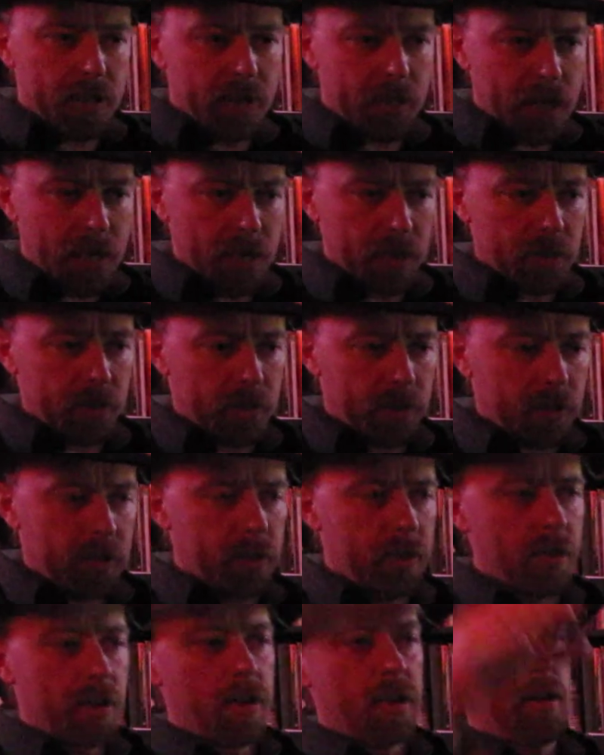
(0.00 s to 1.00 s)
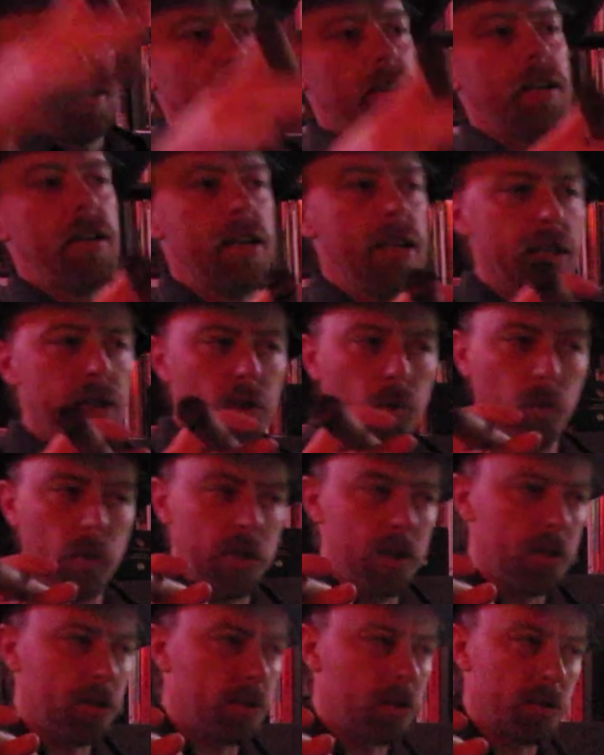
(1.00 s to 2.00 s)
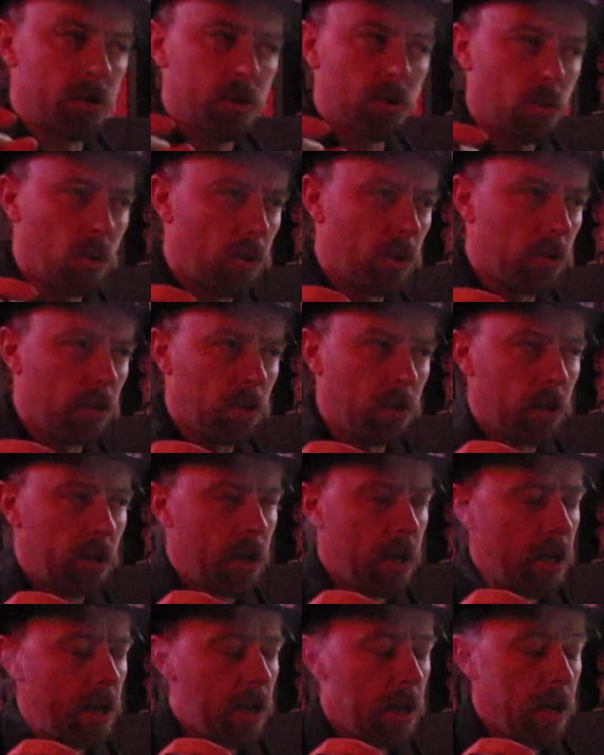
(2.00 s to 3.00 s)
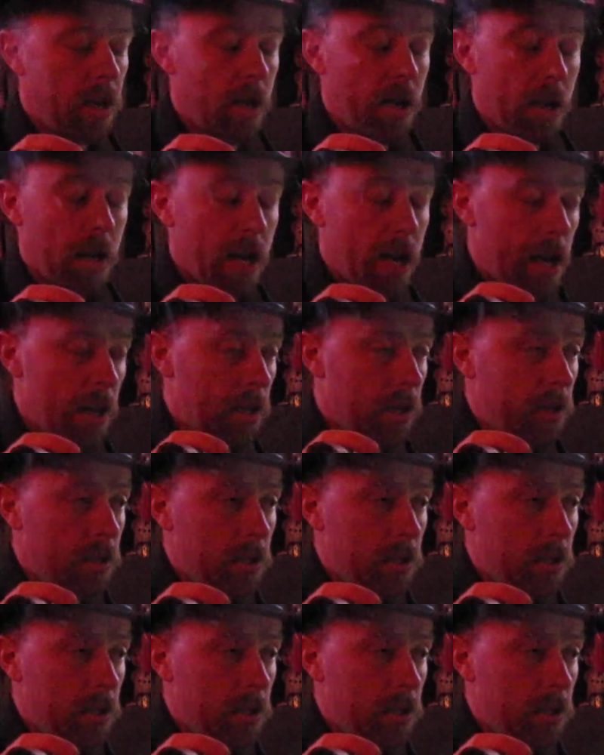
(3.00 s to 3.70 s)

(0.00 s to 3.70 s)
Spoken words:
tents in the Windsor soil. And